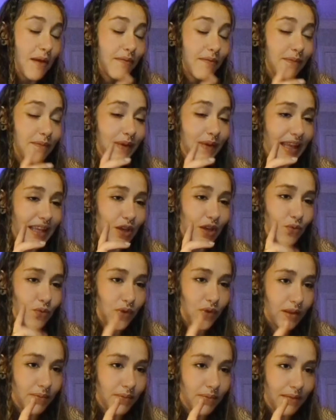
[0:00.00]
but you
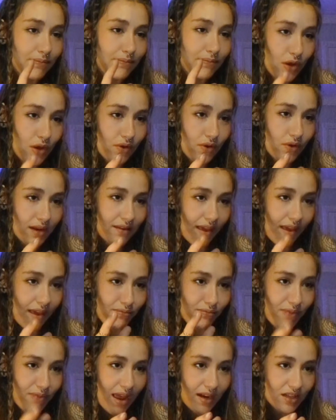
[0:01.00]
will be muted
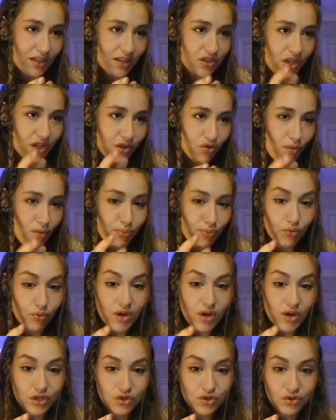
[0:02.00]
and banished under your
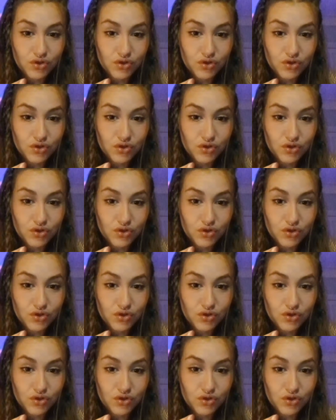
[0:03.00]
bridge